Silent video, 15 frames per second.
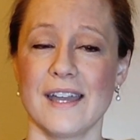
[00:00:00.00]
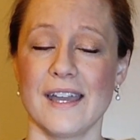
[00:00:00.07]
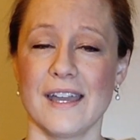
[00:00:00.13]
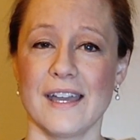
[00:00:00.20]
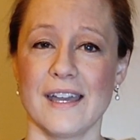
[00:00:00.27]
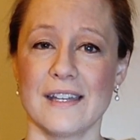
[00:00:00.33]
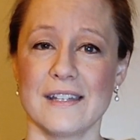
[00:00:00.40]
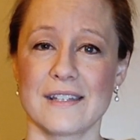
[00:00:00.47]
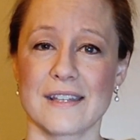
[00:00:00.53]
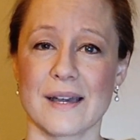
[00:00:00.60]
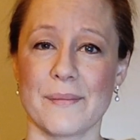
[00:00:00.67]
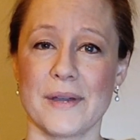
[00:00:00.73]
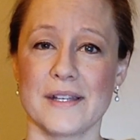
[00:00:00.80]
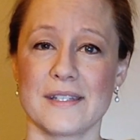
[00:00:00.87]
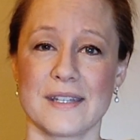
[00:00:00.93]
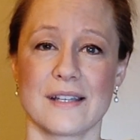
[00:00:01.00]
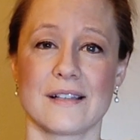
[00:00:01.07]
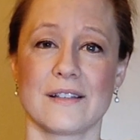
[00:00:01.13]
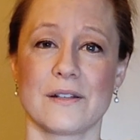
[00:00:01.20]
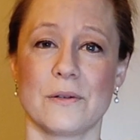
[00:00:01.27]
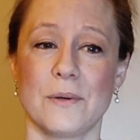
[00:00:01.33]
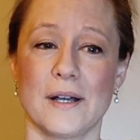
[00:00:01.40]
and that might
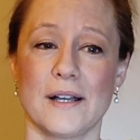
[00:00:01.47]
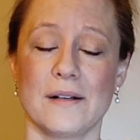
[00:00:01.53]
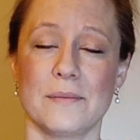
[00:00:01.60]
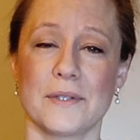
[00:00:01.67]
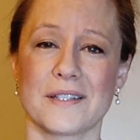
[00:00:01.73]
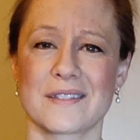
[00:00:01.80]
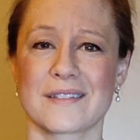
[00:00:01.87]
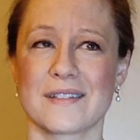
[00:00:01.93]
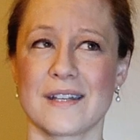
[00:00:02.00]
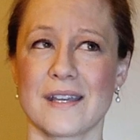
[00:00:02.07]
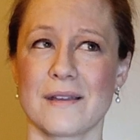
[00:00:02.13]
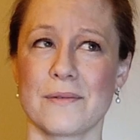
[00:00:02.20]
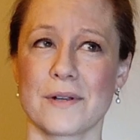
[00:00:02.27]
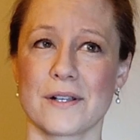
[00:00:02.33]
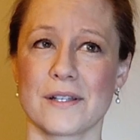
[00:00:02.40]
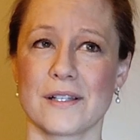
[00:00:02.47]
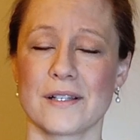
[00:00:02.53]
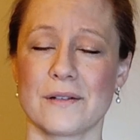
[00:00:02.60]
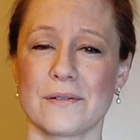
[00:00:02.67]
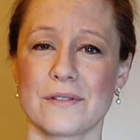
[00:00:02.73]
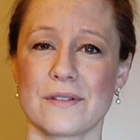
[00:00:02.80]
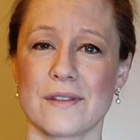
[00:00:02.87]
take a little while. Plus today we're going to
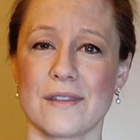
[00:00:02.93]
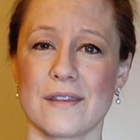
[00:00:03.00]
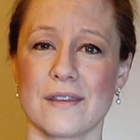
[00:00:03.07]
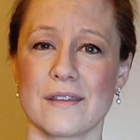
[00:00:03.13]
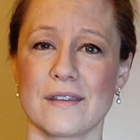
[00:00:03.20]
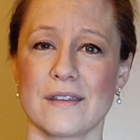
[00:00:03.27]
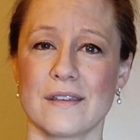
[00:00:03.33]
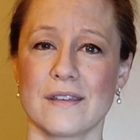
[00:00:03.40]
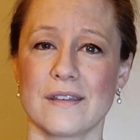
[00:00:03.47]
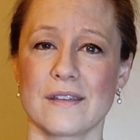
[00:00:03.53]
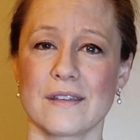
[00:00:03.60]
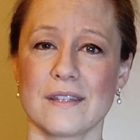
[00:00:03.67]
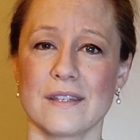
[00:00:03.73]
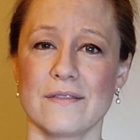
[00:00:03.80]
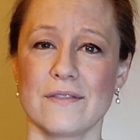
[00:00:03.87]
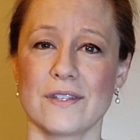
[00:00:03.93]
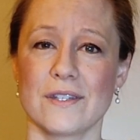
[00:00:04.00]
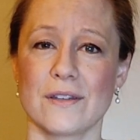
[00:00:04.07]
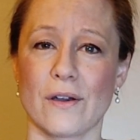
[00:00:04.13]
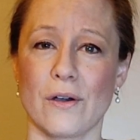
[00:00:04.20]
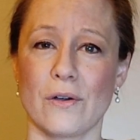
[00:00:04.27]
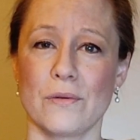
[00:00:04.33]
go to the
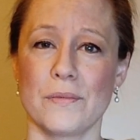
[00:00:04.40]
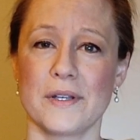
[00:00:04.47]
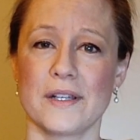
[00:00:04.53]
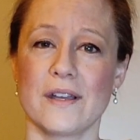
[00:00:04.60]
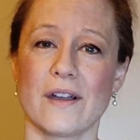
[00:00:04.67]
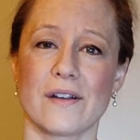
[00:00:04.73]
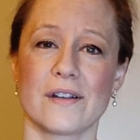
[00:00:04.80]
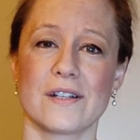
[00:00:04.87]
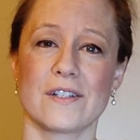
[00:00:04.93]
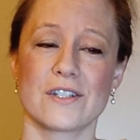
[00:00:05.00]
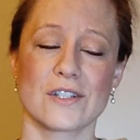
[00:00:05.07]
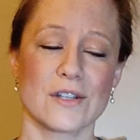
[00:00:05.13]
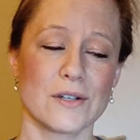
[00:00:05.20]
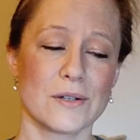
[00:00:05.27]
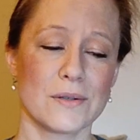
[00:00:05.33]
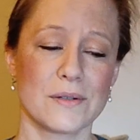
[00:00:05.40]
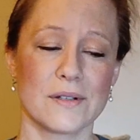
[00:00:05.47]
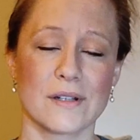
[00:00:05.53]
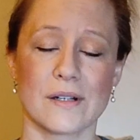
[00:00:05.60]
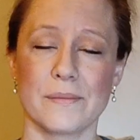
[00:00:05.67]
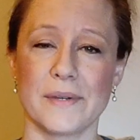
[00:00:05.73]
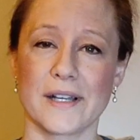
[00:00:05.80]
Cleveland Home and Garden Show.
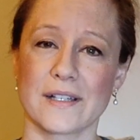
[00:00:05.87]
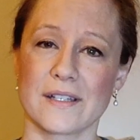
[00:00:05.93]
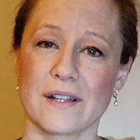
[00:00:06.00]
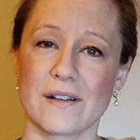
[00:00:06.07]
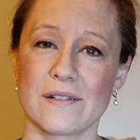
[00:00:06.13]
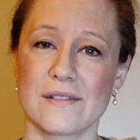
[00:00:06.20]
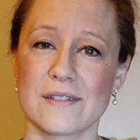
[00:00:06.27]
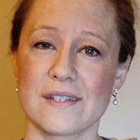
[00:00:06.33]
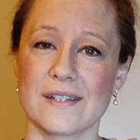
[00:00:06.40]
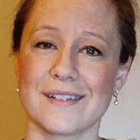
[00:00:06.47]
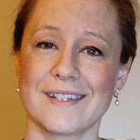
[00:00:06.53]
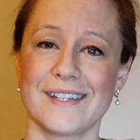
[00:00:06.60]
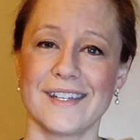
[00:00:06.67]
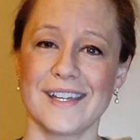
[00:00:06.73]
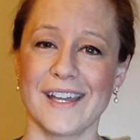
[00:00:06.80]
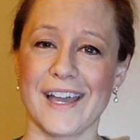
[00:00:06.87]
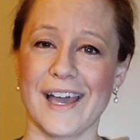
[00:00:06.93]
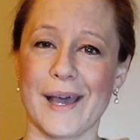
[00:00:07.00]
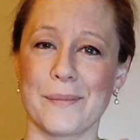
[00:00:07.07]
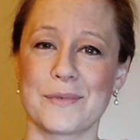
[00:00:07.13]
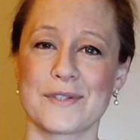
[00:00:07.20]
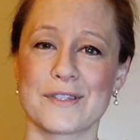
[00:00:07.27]
Our backyard's an
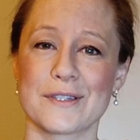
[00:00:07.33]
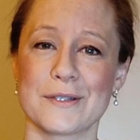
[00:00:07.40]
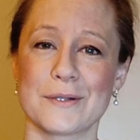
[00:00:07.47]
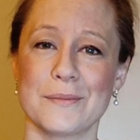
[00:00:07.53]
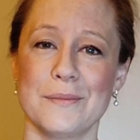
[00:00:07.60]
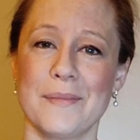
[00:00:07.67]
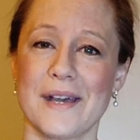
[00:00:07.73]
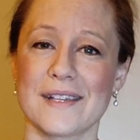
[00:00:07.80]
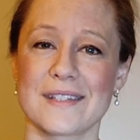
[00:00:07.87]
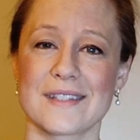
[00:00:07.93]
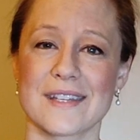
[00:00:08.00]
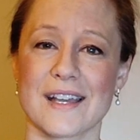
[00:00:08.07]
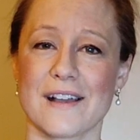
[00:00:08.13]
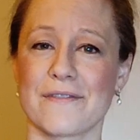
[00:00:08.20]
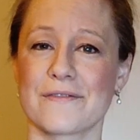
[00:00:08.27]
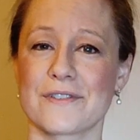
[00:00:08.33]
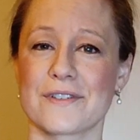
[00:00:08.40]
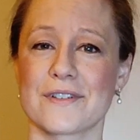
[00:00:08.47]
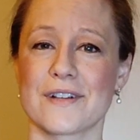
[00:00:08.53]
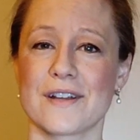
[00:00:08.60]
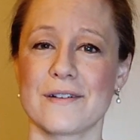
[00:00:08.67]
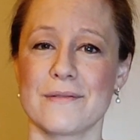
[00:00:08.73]
absolute mess
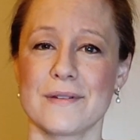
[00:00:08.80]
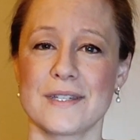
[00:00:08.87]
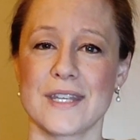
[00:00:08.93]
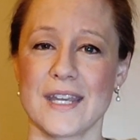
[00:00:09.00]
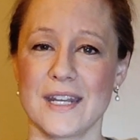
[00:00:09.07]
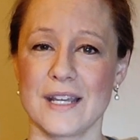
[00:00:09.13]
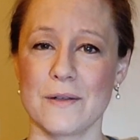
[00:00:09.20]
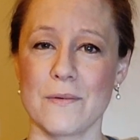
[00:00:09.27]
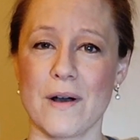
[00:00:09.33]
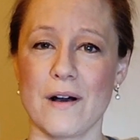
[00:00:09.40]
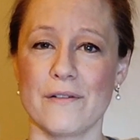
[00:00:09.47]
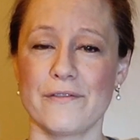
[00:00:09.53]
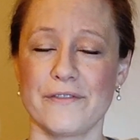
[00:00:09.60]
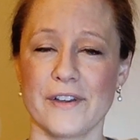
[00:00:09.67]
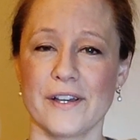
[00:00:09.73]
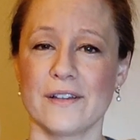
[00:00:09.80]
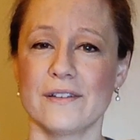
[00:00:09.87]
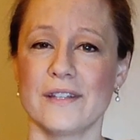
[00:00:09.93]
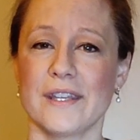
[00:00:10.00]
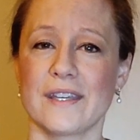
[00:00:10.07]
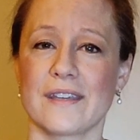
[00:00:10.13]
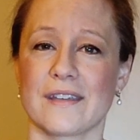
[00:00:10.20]
after our retaining wall
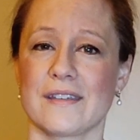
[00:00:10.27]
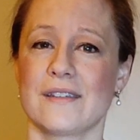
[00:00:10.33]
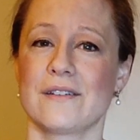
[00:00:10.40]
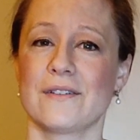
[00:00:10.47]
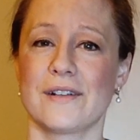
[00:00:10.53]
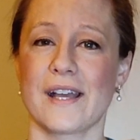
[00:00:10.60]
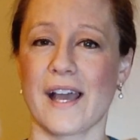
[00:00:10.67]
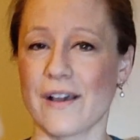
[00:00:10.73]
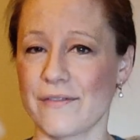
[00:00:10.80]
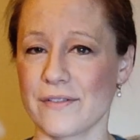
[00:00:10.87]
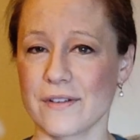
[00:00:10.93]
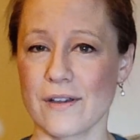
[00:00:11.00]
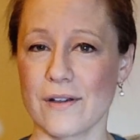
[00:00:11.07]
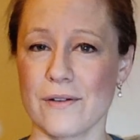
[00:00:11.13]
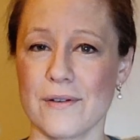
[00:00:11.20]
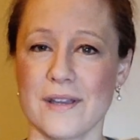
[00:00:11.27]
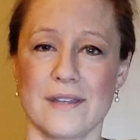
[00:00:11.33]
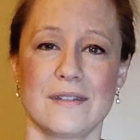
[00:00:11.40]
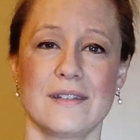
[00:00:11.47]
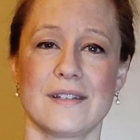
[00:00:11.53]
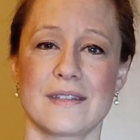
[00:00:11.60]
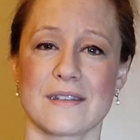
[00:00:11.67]
fell like a year and a half ago,
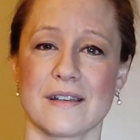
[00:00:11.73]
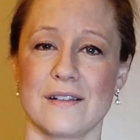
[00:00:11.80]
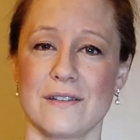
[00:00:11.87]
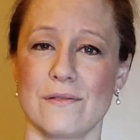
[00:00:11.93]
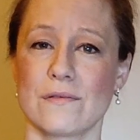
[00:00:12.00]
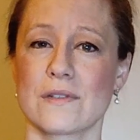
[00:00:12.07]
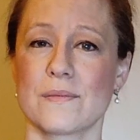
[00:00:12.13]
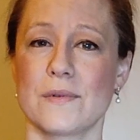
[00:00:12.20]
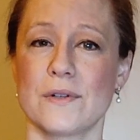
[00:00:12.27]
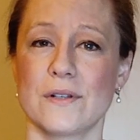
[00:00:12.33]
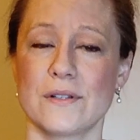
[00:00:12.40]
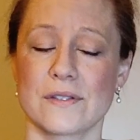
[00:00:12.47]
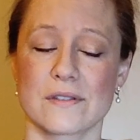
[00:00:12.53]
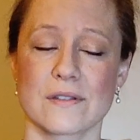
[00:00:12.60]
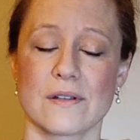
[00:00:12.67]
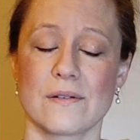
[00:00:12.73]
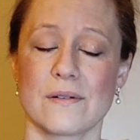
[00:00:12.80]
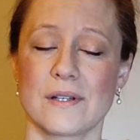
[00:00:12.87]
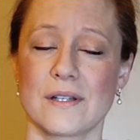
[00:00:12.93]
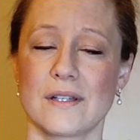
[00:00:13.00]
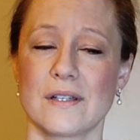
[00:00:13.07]
and it's unusable, so